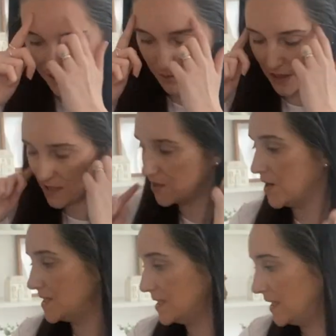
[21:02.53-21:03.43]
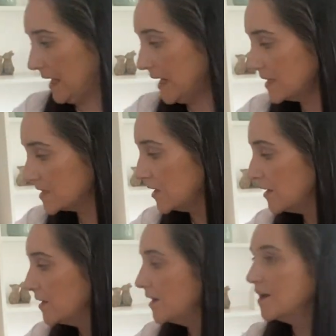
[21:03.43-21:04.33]
the bits that I did get.
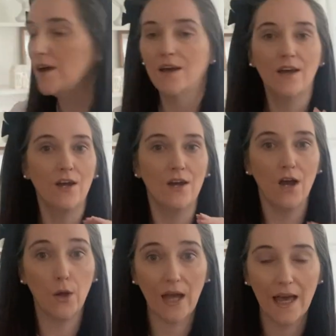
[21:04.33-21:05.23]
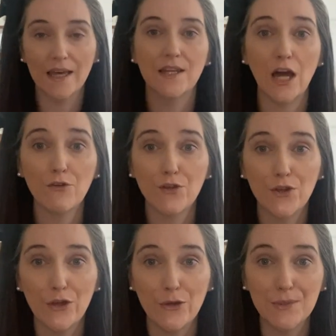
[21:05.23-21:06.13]
Okay, now for the
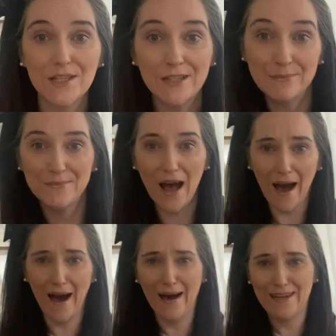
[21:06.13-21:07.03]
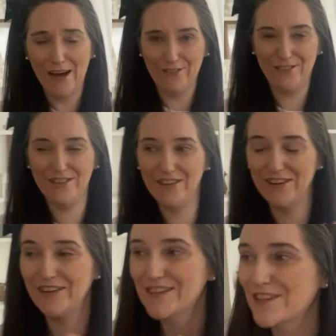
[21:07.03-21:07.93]
news. Oh, now for the
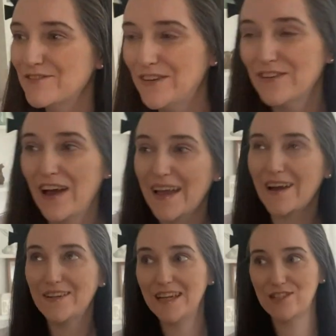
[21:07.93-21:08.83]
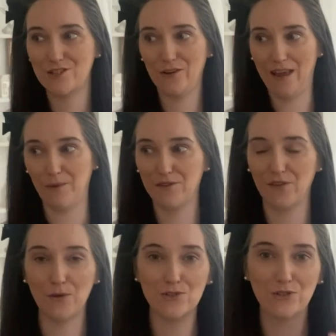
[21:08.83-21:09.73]
news. I feel like I need to do like one of
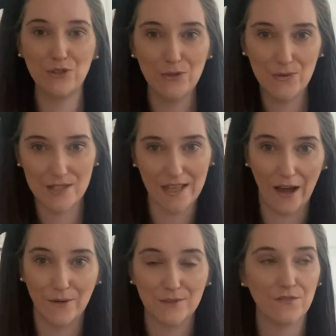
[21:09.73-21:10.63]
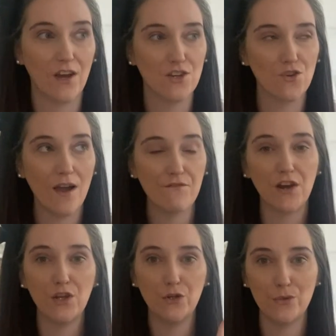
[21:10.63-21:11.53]
those news sounds. If I can try and
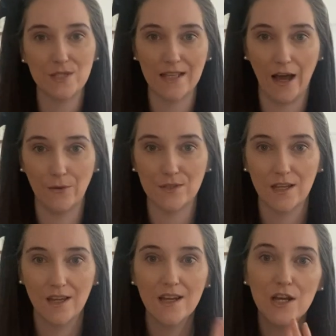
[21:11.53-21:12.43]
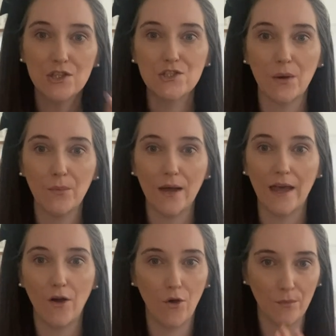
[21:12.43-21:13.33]
find a news sound somewhere
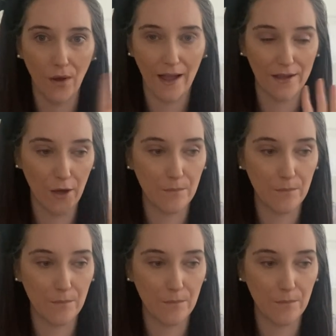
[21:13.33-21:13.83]
on my